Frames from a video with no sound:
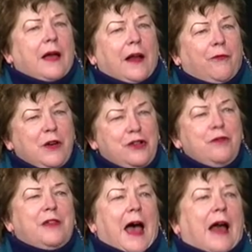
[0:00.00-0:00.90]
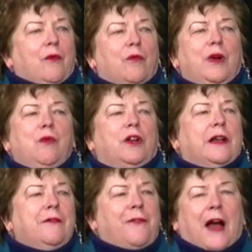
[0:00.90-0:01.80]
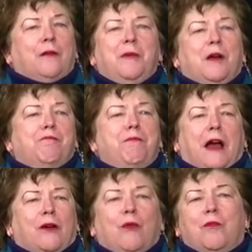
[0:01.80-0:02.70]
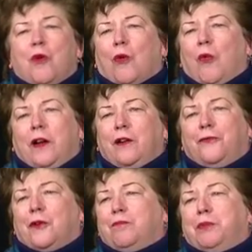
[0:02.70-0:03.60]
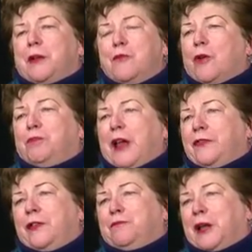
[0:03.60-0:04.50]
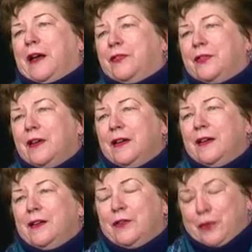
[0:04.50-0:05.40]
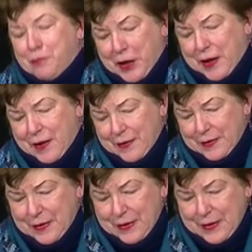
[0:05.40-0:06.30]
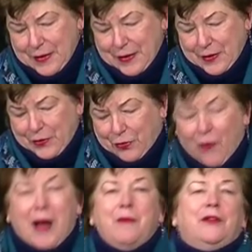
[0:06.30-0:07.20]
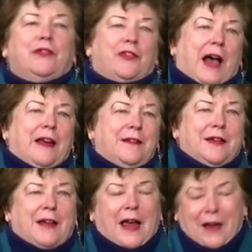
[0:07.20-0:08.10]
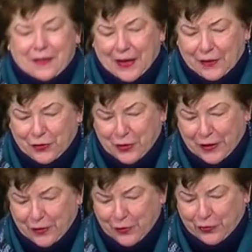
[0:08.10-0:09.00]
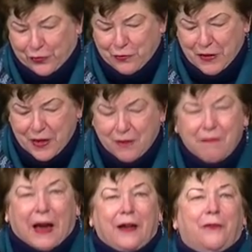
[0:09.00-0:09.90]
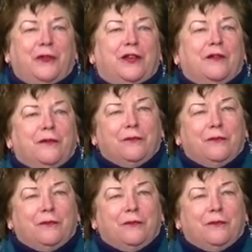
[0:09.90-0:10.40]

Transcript: if we do that, we will, in fact, be a better, more wonderful, more blessed place to be. So I'm excited today, then, to introduce 3 magnificent